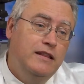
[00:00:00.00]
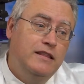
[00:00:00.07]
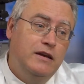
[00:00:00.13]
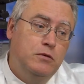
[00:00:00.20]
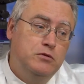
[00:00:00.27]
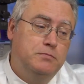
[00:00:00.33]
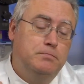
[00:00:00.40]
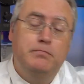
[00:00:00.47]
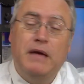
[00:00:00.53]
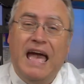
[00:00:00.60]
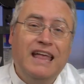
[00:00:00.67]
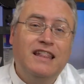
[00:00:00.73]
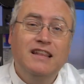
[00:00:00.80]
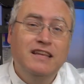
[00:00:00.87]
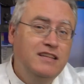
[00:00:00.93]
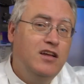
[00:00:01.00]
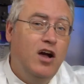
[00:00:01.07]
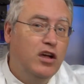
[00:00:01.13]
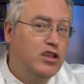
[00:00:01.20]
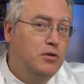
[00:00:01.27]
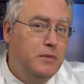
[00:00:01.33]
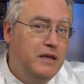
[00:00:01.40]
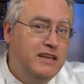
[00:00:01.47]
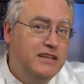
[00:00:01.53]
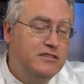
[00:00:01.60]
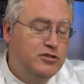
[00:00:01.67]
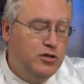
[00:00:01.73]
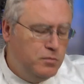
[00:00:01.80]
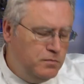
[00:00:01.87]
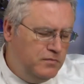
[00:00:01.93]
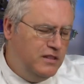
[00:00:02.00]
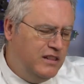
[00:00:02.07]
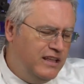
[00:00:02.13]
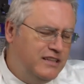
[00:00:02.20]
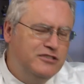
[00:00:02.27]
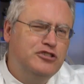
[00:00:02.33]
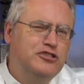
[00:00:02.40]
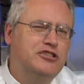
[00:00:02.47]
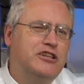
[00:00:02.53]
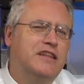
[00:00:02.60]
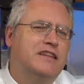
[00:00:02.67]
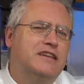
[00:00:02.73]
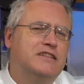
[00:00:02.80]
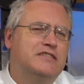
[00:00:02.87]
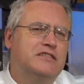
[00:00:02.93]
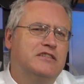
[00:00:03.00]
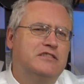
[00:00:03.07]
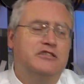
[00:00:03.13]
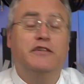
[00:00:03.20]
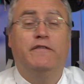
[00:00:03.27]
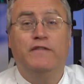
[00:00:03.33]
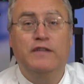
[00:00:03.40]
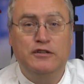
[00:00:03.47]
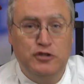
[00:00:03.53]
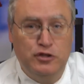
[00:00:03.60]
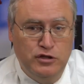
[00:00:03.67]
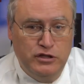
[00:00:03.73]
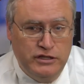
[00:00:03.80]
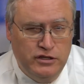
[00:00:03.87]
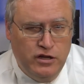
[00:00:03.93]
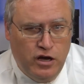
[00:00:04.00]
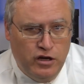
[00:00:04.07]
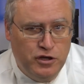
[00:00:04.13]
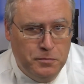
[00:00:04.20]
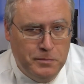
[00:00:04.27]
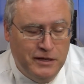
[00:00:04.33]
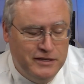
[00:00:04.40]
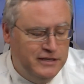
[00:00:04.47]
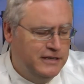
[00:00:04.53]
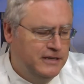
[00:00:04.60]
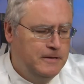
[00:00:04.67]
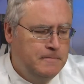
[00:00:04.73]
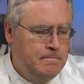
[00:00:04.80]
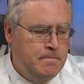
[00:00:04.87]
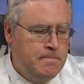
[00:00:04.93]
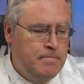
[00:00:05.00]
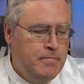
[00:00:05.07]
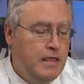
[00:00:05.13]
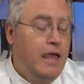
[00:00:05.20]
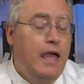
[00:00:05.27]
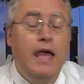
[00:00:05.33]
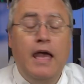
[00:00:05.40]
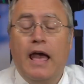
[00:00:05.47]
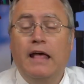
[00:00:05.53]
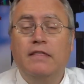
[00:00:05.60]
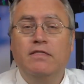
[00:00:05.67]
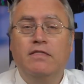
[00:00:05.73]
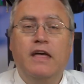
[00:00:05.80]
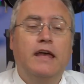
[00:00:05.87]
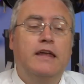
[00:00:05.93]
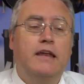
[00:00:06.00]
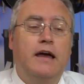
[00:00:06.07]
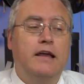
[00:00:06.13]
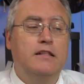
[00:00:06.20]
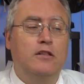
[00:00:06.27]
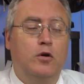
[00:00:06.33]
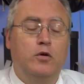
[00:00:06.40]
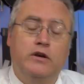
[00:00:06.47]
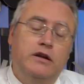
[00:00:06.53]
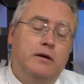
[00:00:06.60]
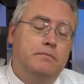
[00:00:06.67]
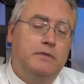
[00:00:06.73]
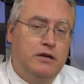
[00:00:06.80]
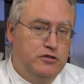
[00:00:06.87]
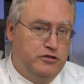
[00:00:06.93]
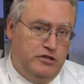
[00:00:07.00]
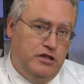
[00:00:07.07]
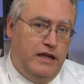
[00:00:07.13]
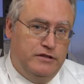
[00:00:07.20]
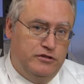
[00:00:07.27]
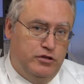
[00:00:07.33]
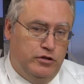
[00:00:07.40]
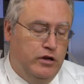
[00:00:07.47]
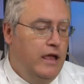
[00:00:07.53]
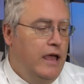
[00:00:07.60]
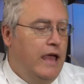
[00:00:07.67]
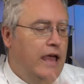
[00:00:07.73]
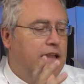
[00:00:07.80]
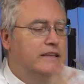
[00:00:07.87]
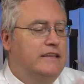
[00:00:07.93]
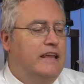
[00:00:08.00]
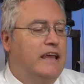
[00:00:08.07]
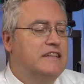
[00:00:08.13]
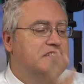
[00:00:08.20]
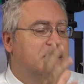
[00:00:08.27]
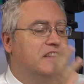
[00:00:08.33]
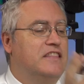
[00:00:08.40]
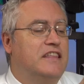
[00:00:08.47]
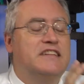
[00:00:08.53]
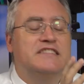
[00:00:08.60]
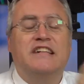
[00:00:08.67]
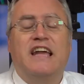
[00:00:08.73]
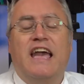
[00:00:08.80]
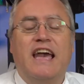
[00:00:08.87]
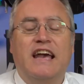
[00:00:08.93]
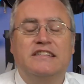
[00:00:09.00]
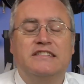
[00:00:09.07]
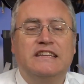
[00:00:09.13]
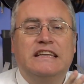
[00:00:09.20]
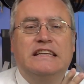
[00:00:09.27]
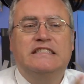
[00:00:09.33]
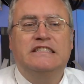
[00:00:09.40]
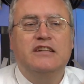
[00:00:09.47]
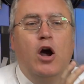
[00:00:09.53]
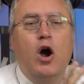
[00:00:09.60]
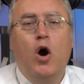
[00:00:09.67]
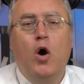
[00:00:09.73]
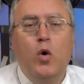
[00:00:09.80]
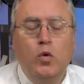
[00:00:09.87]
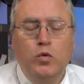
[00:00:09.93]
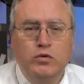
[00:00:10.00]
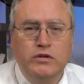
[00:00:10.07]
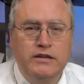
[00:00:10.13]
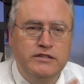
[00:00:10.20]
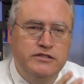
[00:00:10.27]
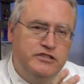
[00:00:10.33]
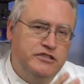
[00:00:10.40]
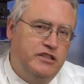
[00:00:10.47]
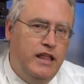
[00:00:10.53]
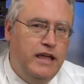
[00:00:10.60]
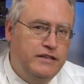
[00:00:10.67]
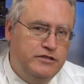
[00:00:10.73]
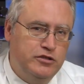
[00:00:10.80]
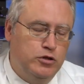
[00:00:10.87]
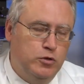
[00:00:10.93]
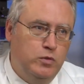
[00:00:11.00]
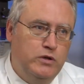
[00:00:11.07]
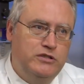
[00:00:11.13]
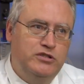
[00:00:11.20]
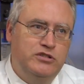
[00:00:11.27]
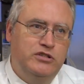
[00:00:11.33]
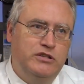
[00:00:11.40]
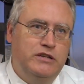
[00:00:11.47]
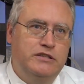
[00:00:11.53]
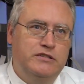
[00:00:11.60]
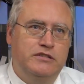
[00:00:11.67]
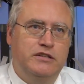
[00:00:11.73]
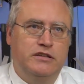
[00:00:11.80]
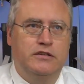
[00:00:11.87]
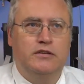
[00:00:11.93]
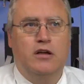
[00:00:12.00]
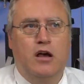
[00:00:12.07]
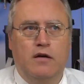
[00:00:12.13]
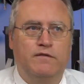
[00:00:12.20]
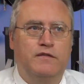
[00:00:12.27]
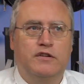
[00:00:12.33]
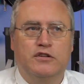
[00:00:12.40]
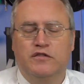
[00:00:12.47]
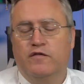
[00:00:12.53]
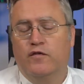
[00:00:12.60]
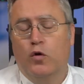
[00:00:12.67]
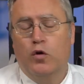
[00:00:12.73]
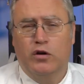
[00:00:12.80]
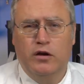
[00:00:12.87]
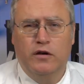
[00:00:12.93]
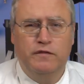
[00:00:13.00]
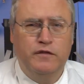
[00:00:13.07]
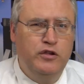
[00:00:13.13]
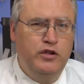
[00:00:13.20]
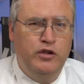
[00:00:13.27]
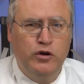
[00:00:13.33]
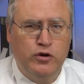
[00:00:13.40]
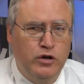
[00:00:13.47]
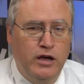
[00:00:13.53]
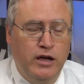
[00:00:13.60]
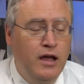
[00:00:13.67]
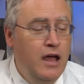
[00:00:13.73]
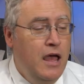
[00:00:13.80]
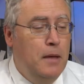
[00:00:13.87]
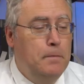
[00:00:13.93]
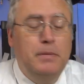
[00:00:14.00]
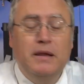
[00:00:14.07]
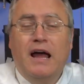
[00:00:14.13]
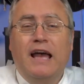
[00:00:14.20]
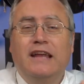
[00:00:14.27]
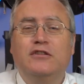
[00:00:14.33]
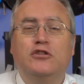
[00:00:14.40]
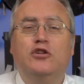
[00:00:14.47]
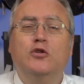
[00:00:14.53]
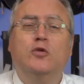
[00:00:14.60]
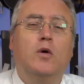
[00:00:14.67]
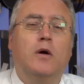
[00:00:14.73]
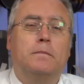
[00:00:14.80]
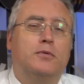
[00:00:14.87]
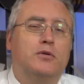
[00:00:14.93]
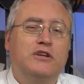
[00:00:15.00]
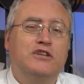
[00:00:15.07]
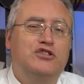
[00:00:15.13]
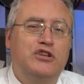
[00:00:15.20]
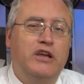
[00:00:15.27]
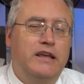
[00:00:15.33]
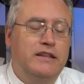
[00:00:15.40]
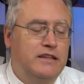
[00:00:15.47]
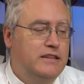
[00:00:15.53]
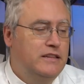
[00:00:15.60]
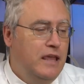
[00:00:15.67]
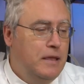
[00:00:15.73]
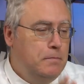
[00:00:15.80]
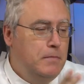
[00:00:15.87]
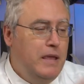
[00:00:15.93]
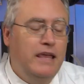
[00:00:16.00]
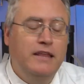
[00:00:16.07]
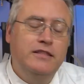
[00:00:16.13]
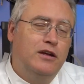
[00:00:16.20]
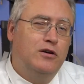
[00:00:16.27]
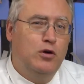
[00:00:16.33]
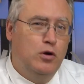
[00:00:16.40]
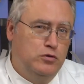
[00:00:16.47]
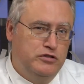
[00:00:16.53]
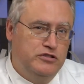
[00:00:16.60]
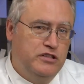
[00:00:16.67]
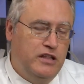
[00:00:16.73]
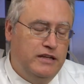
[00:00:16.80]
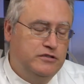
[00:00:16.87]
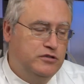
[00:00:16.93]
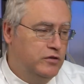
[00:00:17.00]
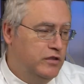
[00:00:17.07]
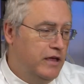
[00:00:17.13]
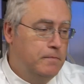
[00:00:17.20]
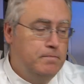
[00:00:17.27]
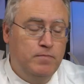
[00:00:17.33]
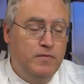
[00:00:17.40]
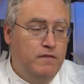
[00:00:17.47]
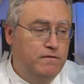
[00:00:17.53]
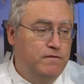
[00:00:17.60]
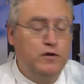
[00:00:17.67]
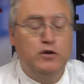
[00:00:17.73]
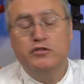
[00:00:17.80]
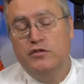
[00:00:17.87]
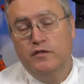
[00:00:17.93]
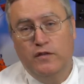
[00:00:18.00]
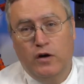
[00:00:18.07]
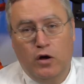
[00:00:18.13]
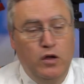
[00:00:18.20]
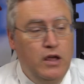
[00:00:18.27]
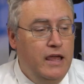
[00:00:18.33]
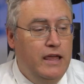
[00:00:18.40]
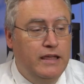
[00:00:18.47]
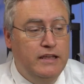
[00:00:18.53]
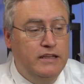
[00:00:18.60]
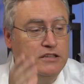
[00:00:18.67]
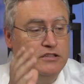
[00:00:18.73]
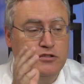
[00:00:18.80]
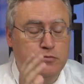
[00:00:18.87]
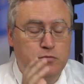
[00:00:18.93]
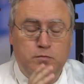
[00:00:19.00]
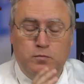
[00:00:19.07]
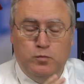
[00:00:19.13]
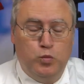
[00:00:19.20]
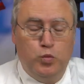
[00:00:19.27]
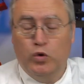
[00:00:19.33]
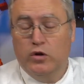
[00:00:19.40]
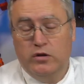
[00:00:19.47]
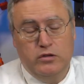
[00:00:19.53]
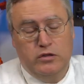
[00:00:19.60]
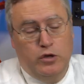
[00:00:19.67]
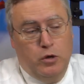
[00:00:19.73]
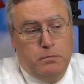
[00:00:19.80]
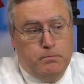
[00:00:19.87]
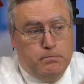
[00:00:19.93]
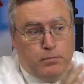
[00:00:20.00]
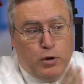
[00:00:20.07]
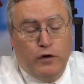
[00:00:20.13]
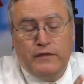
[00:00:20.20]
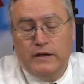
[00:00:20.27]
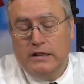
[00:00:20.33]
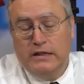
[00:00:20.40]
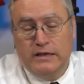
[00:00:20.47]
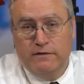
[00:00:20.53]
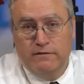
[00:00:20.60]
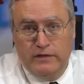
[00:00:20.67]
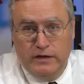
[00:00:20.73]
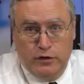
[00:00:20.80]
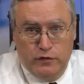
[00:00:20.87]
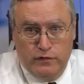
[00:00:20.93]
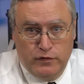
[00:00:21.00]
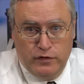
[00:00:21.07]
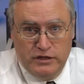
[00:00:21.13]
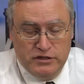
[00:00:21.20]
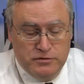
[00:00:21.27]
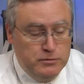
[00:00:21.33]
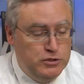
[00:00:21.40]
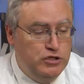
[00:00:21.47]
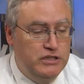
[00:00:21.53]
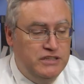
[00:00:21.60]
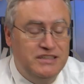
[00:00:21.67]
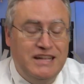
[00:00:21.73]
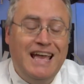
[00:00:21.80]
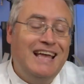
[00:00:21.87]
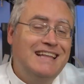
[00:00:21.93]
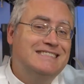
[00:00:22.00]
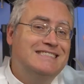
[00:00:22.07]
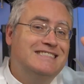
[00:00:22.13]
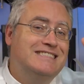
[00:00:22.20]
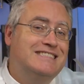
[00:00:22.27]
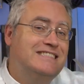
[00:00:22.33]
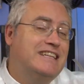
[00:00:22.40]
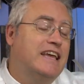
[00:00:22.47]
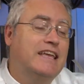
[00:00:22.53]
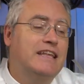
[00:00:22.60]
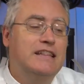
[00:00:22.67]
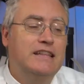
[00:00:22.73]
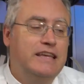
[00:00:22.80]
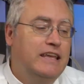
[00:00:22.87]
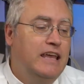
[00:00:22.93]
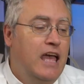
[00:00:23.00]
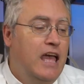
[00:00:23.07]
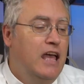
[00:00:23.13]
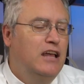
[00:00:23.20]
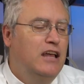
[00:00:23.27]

that it was badly documented, so let's just say that it's sufficiently documented. And then I loaded up their slicer. And yes, this has its own slicer, which is an obvious fork of Cura, but I do appreciate that they made their own slicer that, first of all, is perfectly configured for these machines, and secondly,